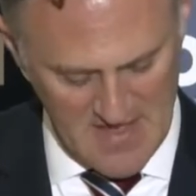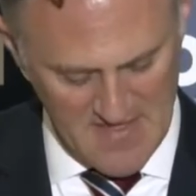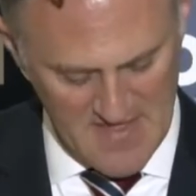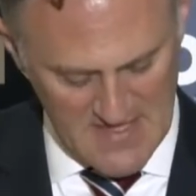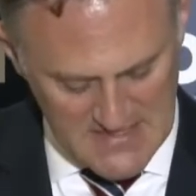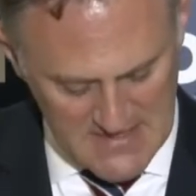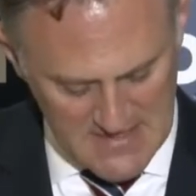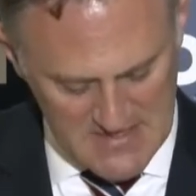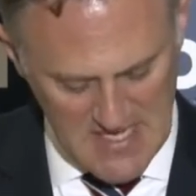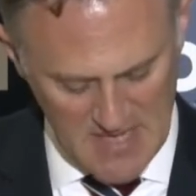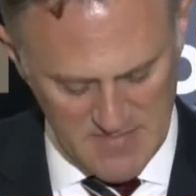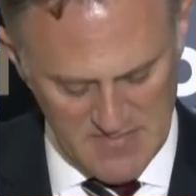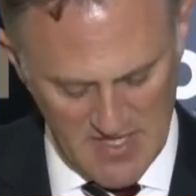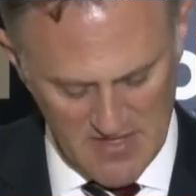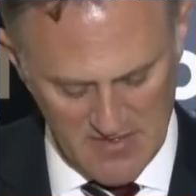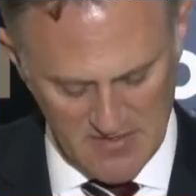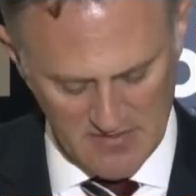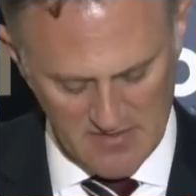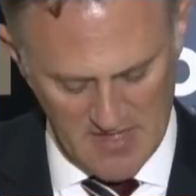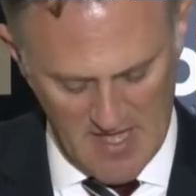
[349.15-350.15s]
This attempt
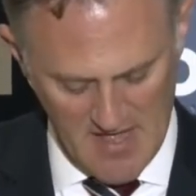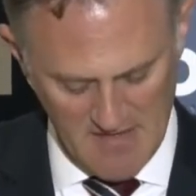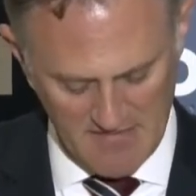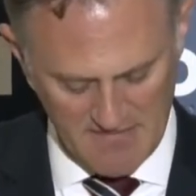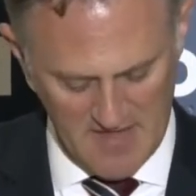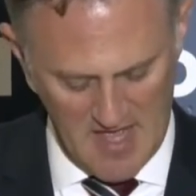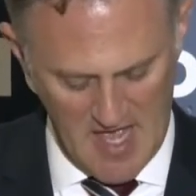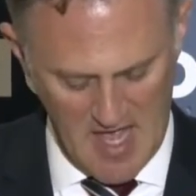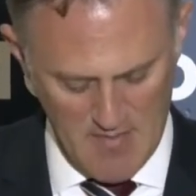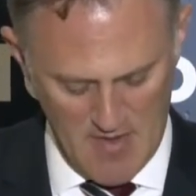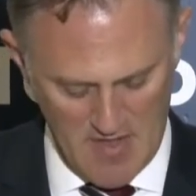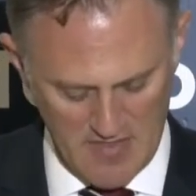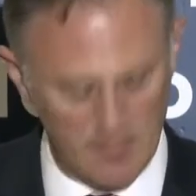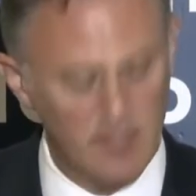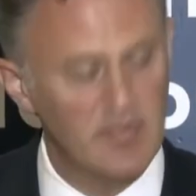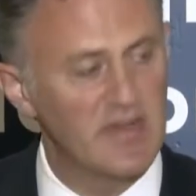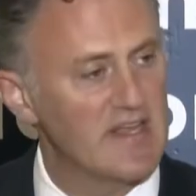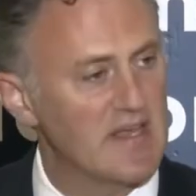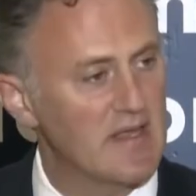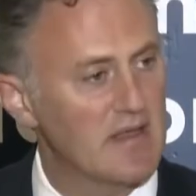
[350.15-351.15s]
on her life came on
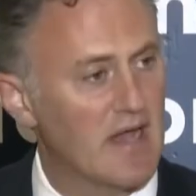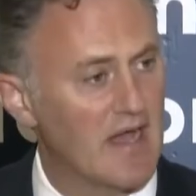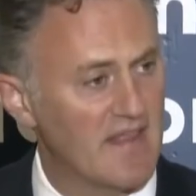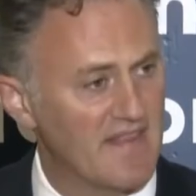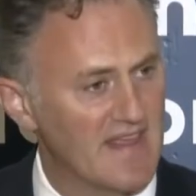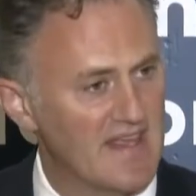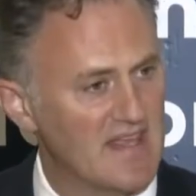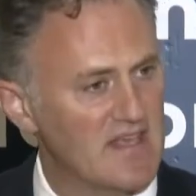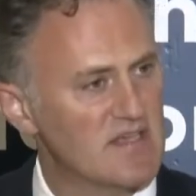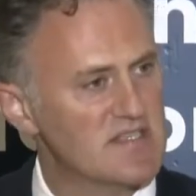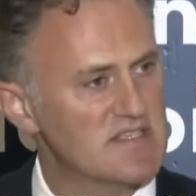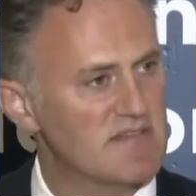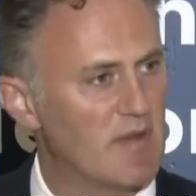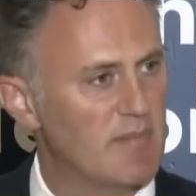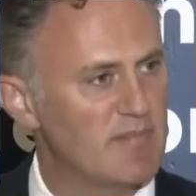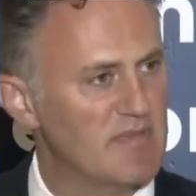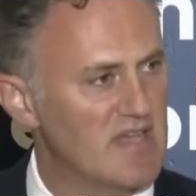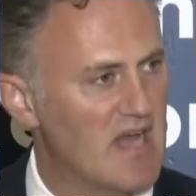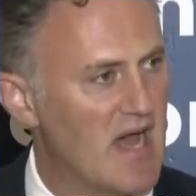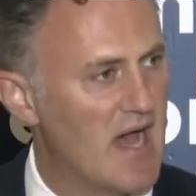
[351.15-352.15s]
the heels of a
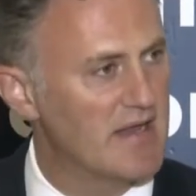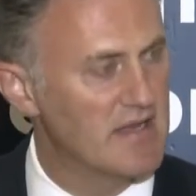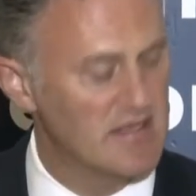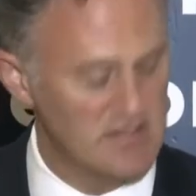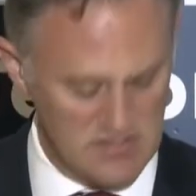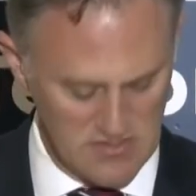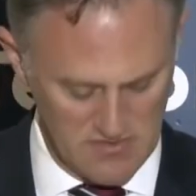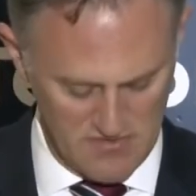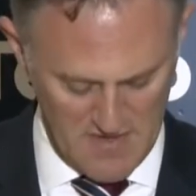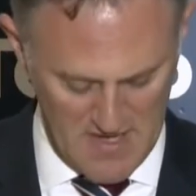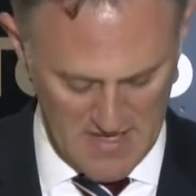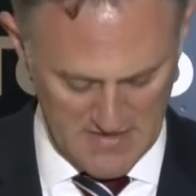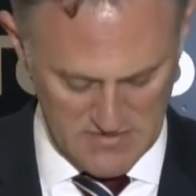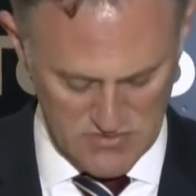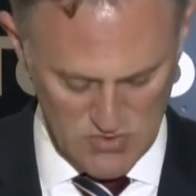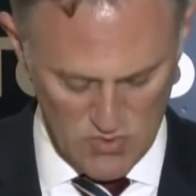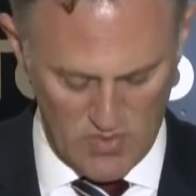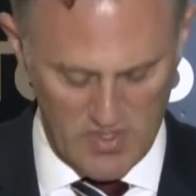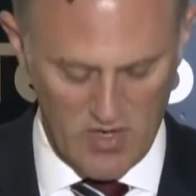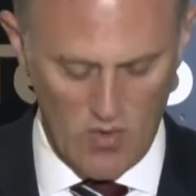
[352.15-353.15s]
plot in
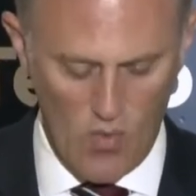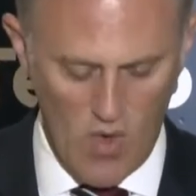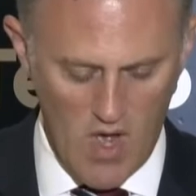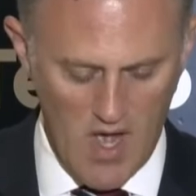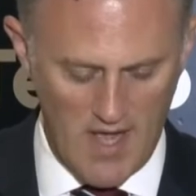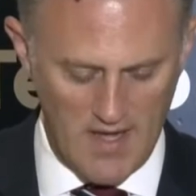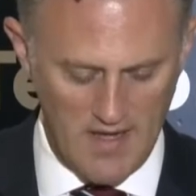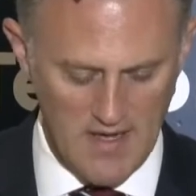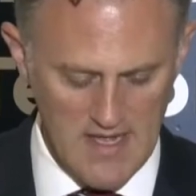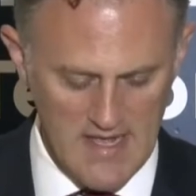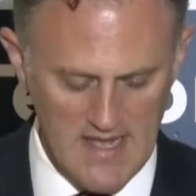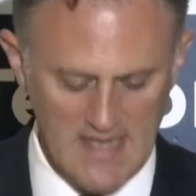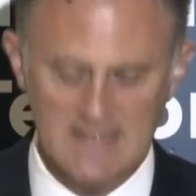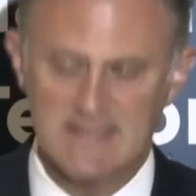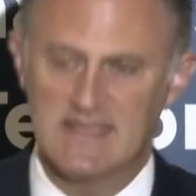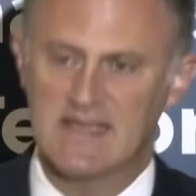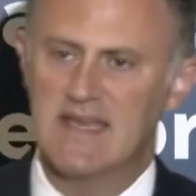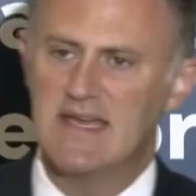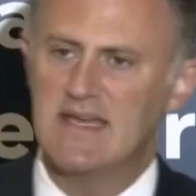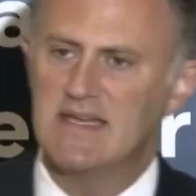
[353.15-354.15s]
2021
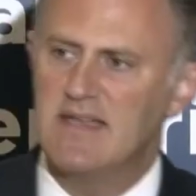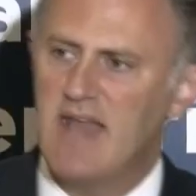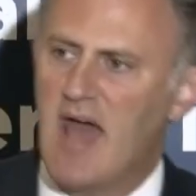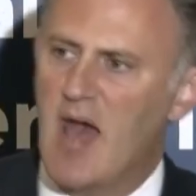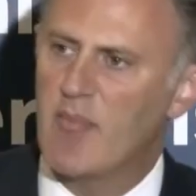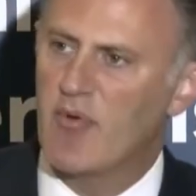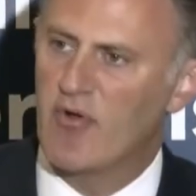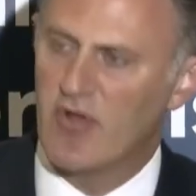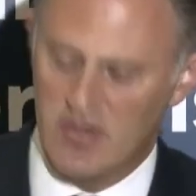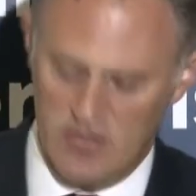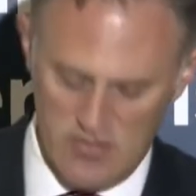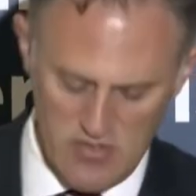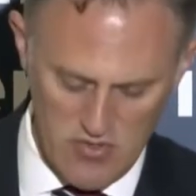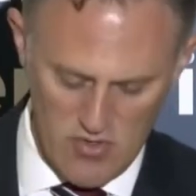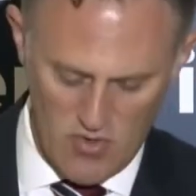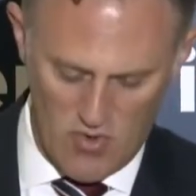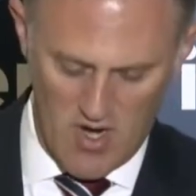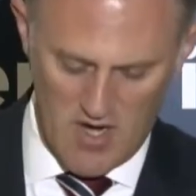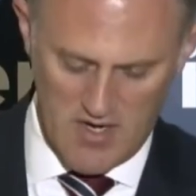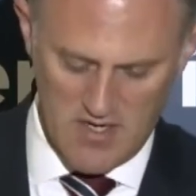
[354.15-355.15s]
to kidnap her in New
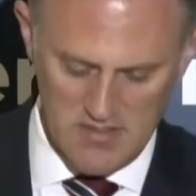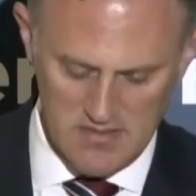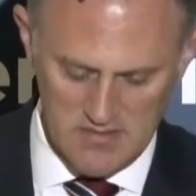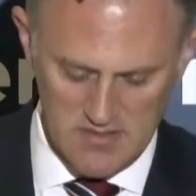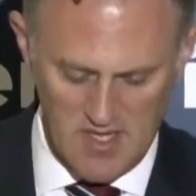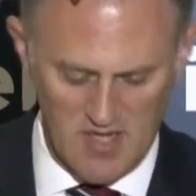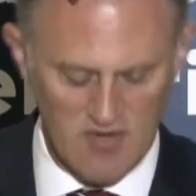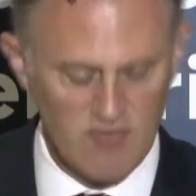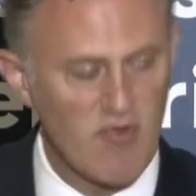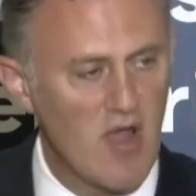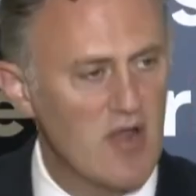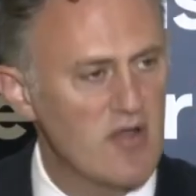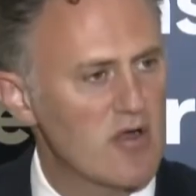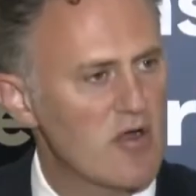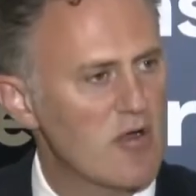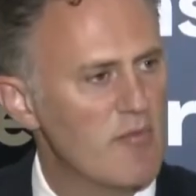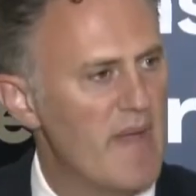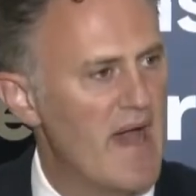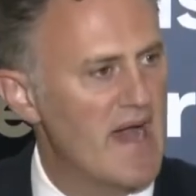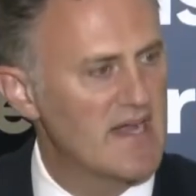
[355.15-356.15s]
York and render
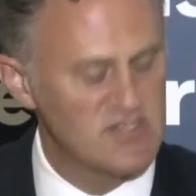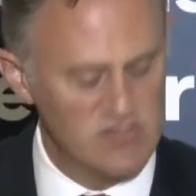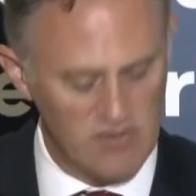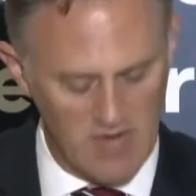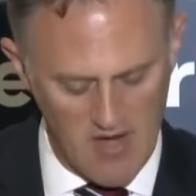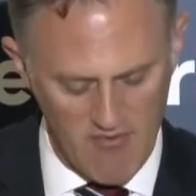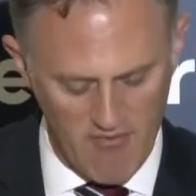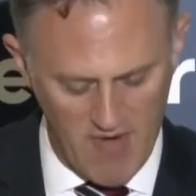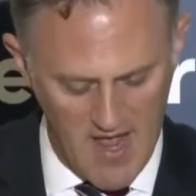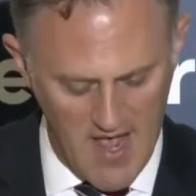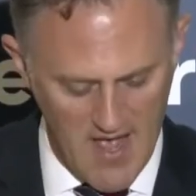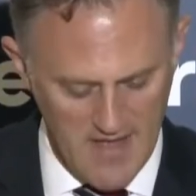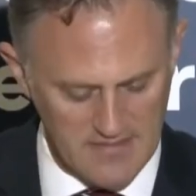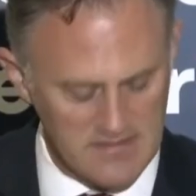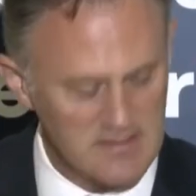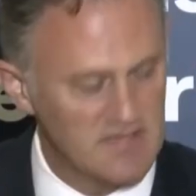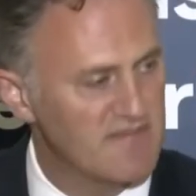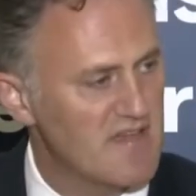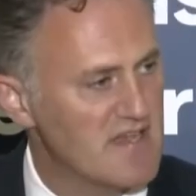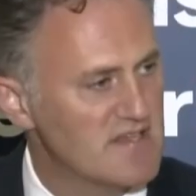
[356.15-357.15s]
her back to Iran
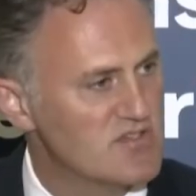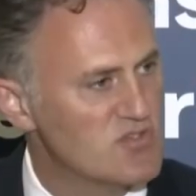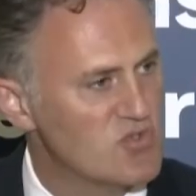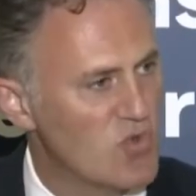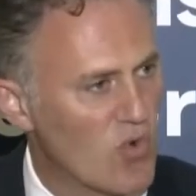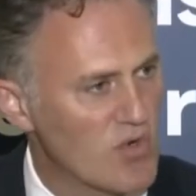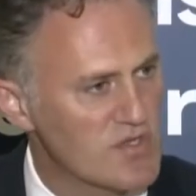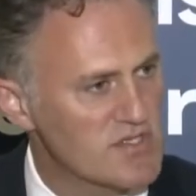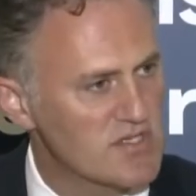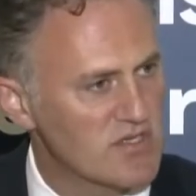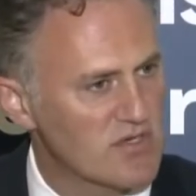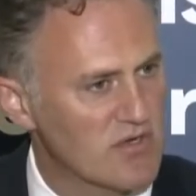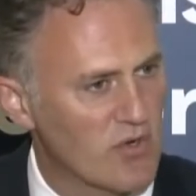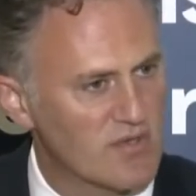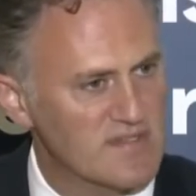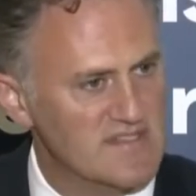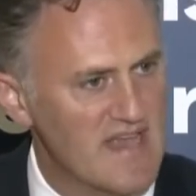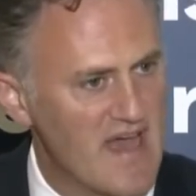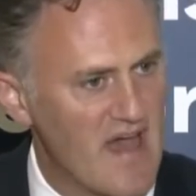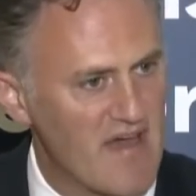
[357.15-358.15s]
to face torture
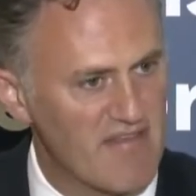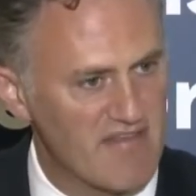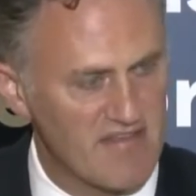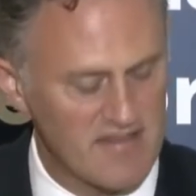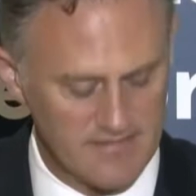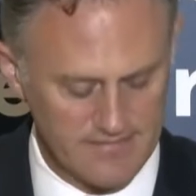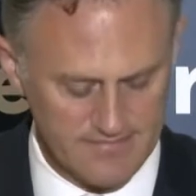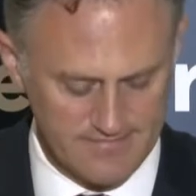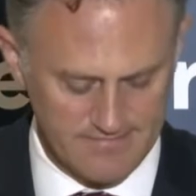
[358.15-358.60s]
or death.